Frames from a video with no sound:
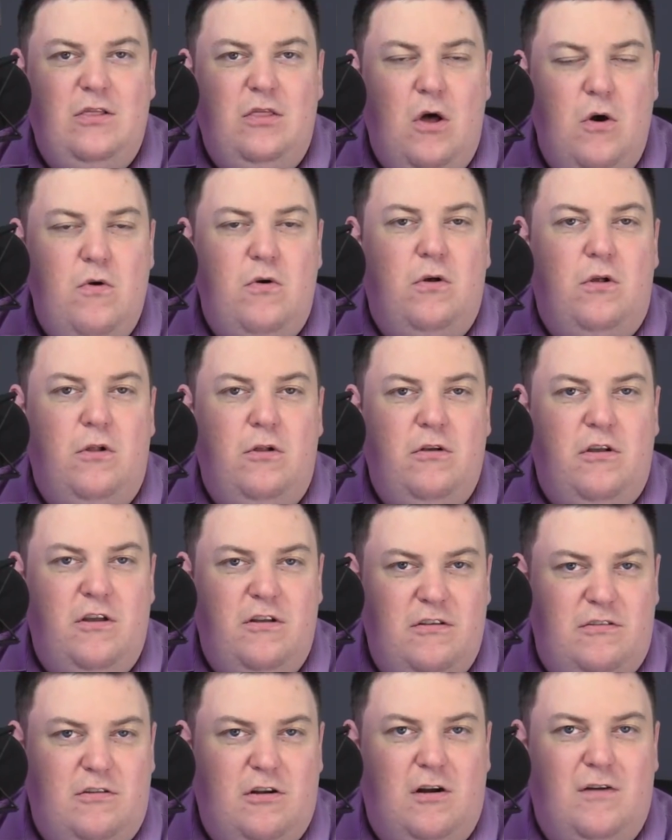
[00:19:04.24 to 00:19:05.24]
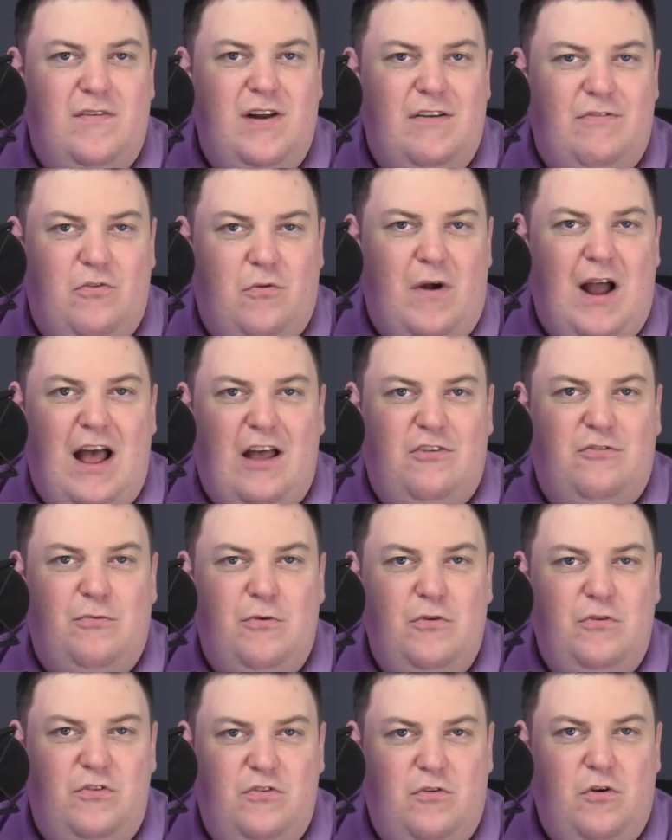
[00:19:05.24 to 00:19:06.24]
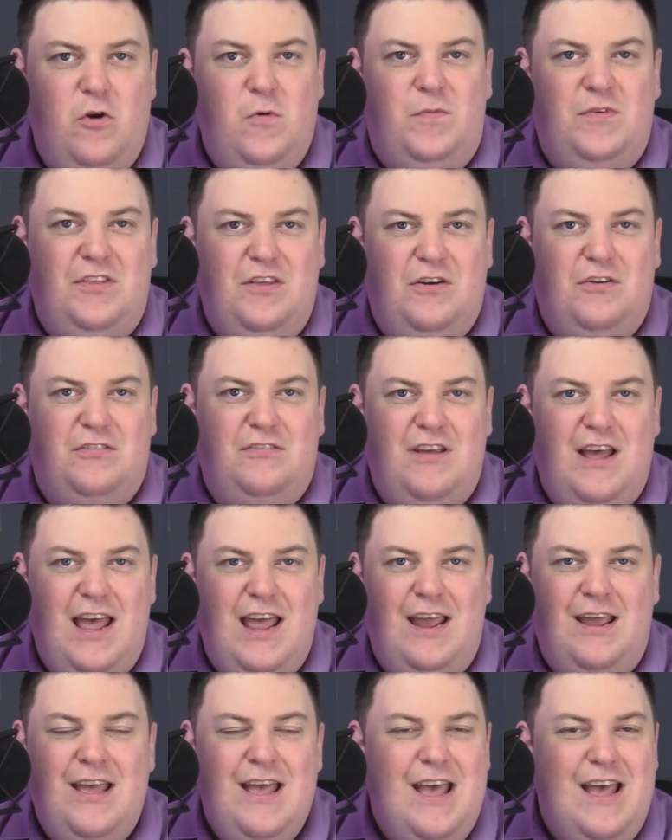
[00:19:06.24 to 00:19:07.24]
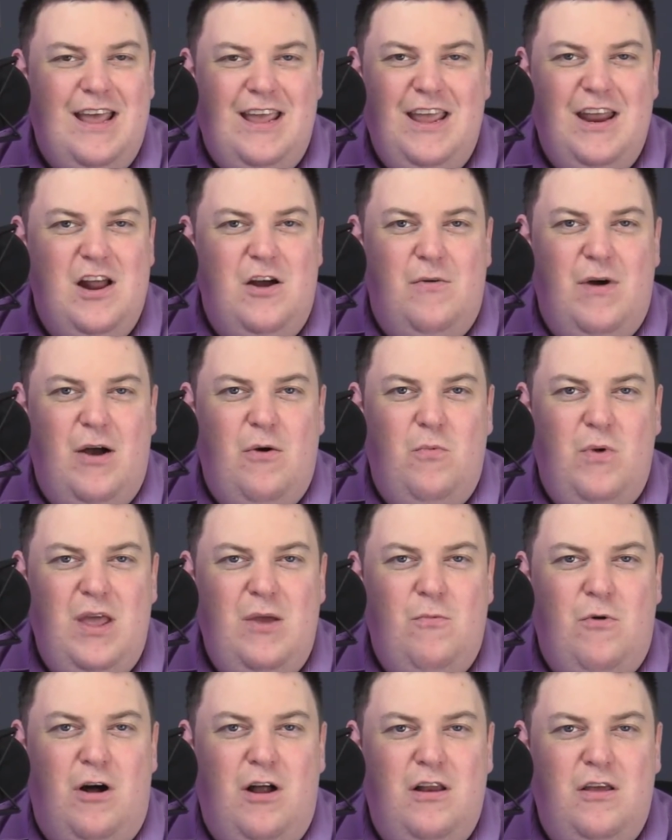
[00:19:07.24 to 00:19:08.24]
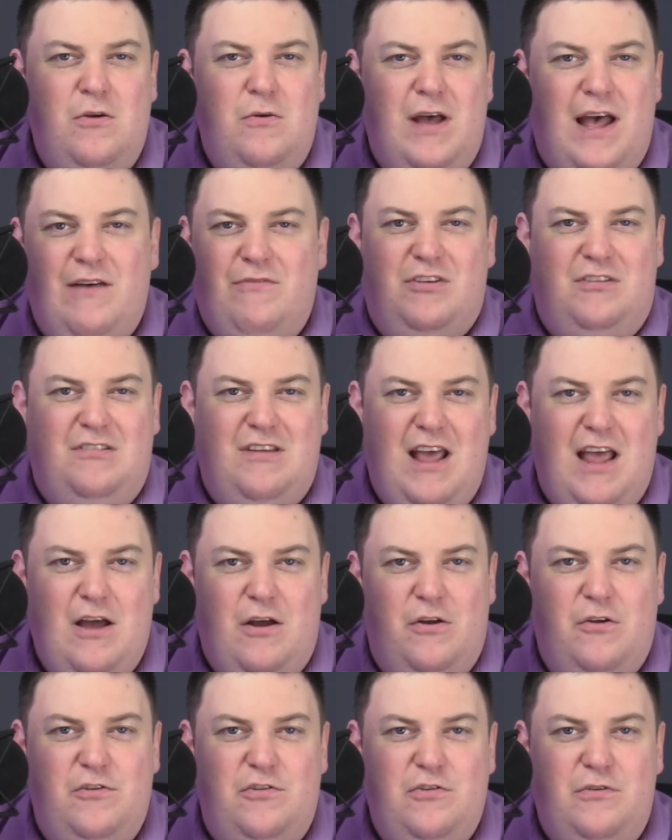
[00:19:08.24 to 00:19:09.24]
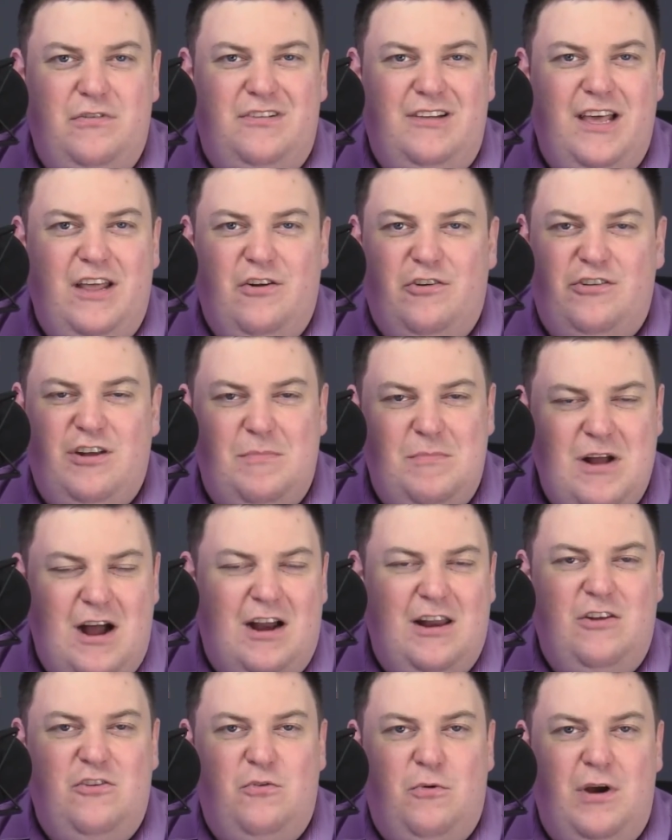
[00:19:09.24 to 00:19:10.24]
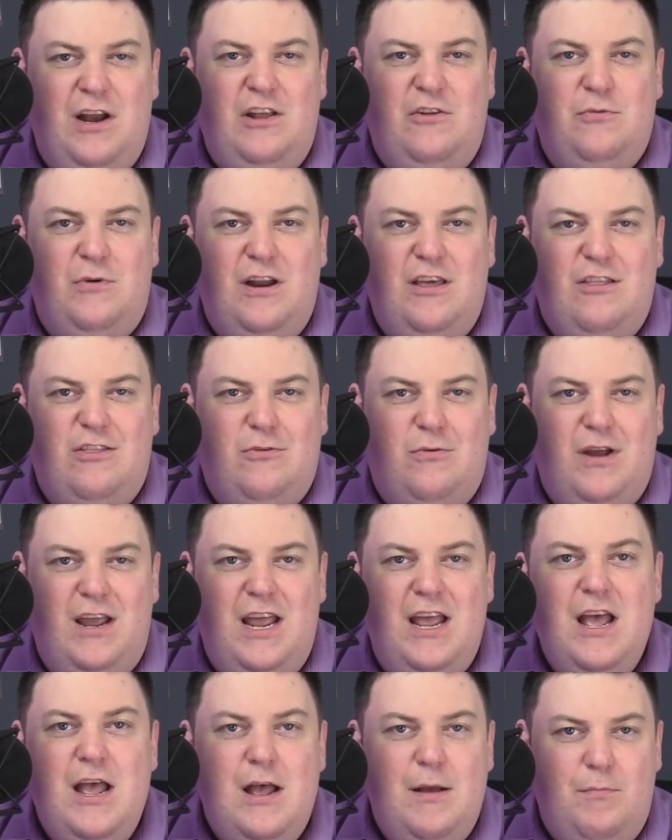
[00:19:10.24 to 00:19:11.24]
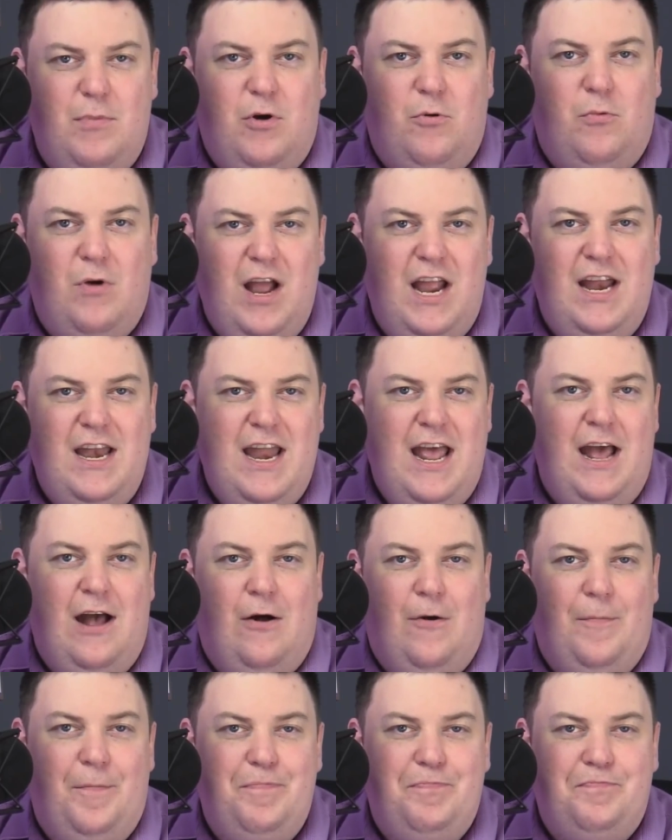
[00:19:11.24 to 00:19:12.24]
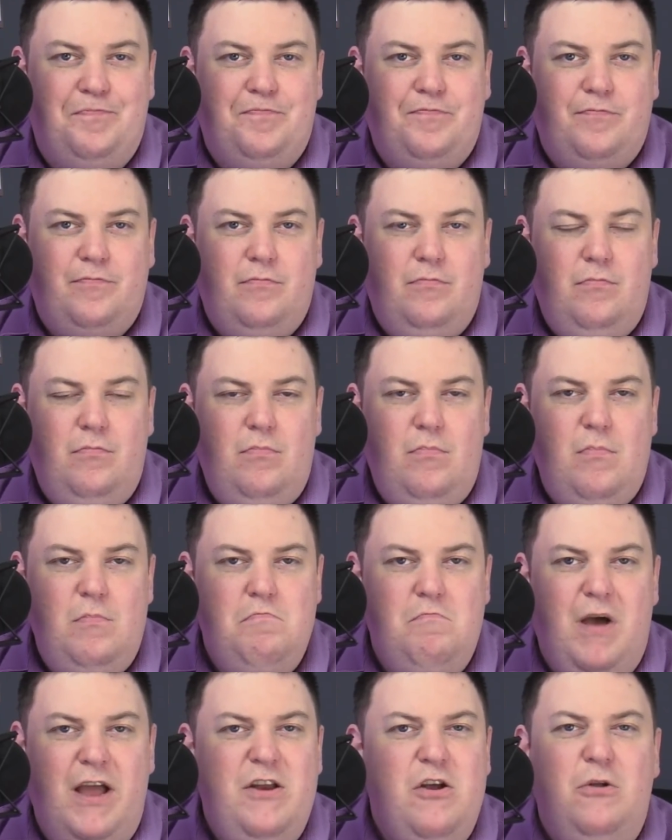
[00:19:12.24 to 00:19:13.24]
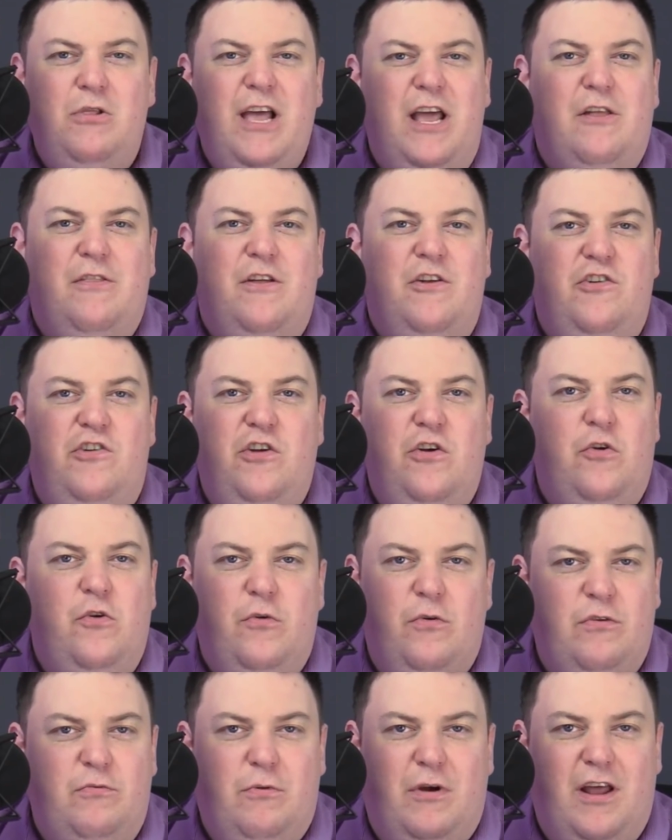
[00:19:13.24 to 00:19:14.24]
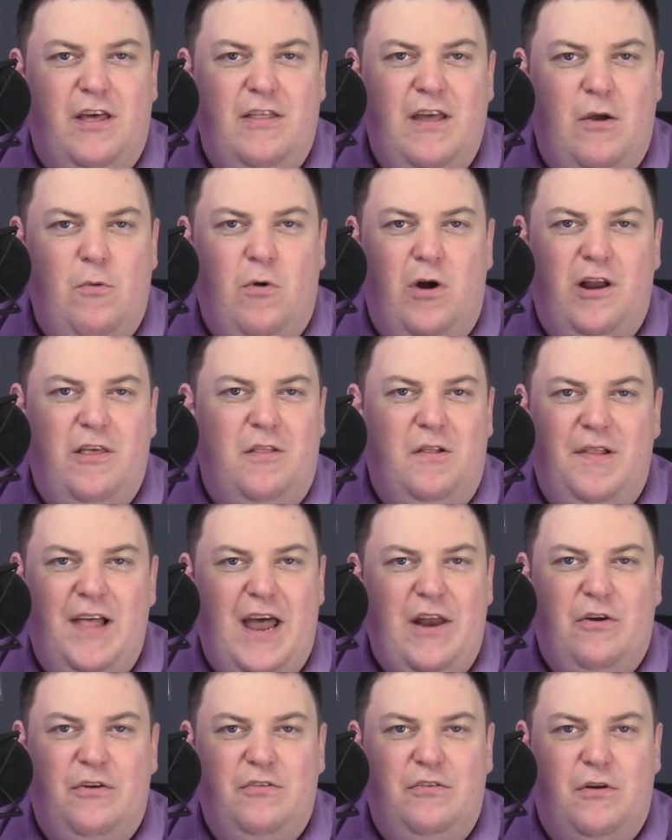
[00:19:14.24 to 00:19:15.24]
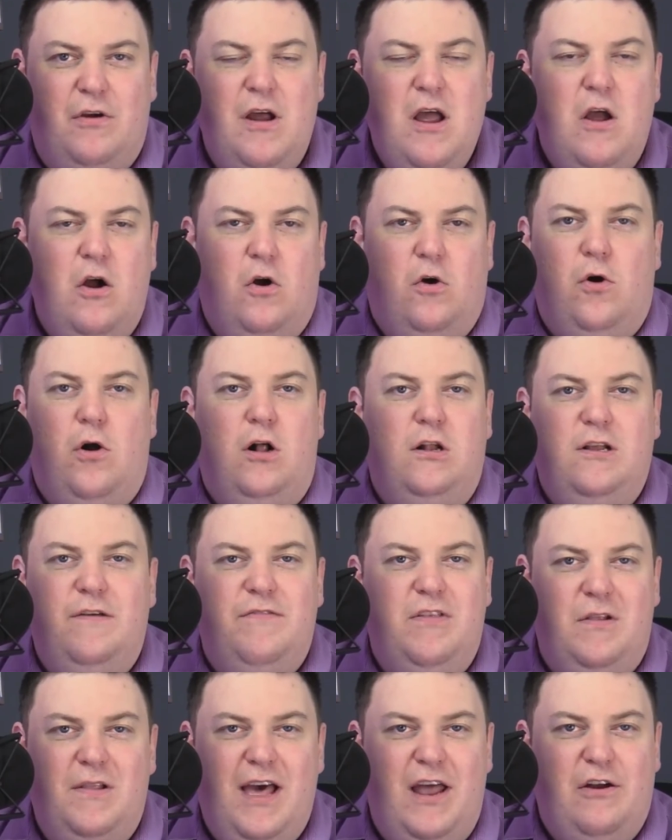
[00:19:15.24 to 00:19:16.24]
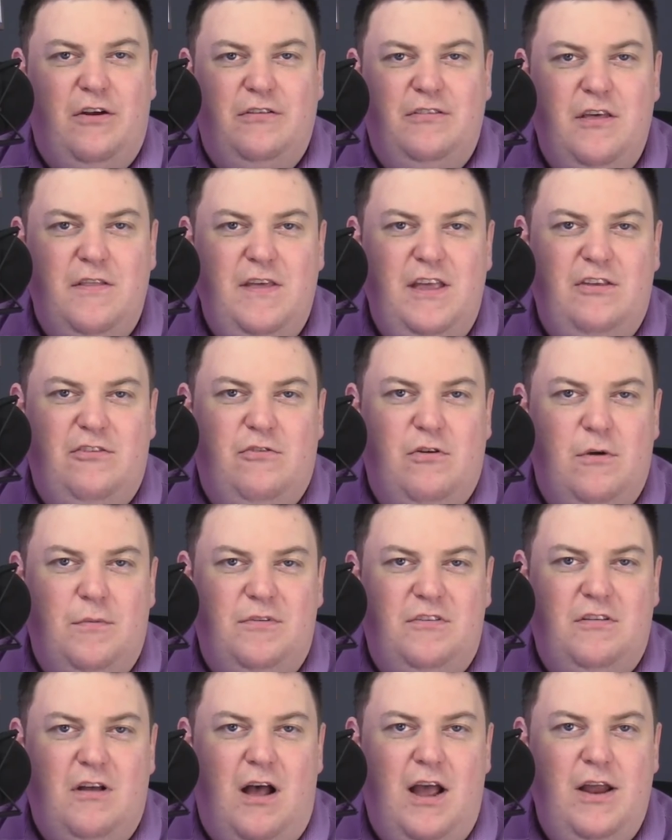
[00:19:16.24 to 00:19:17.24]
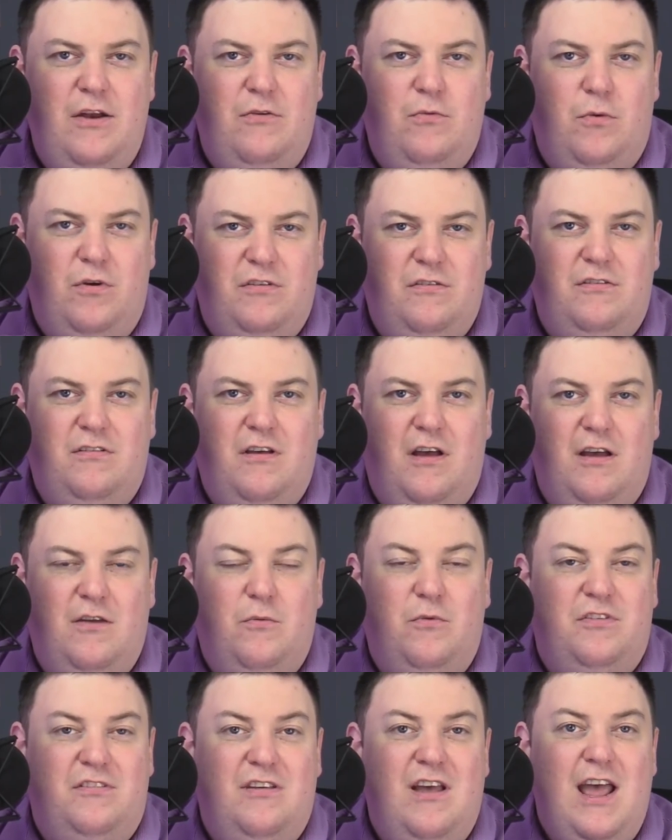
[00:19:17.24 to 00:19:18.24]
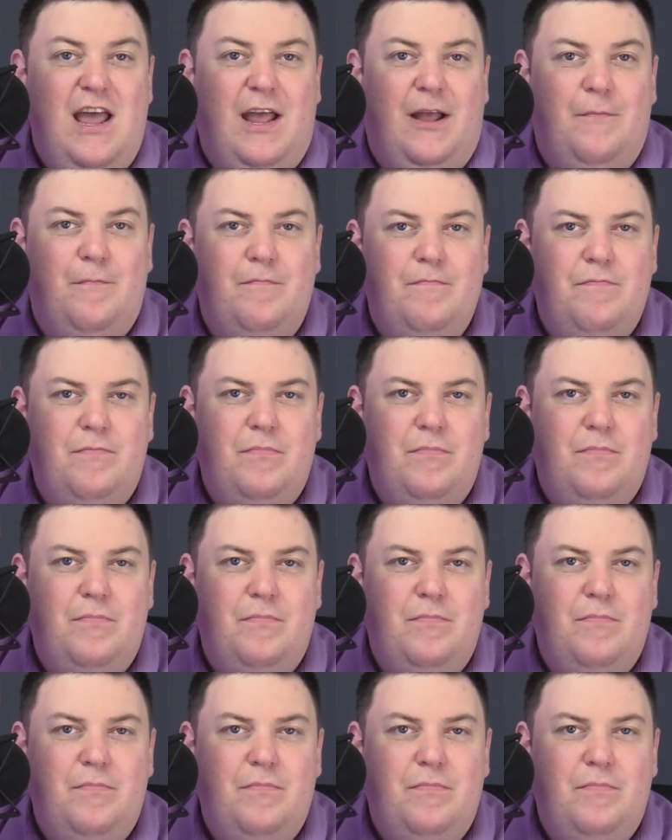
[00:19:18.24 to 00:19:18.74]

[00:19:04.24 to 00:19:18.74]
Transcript: local conservative grassroots groups that are saying, you know what, we want to have a say on O'Toole's leadership, not in 2023, but right now. By no later than June was what I think one of the letters or all of the letters that these groups signed was saying.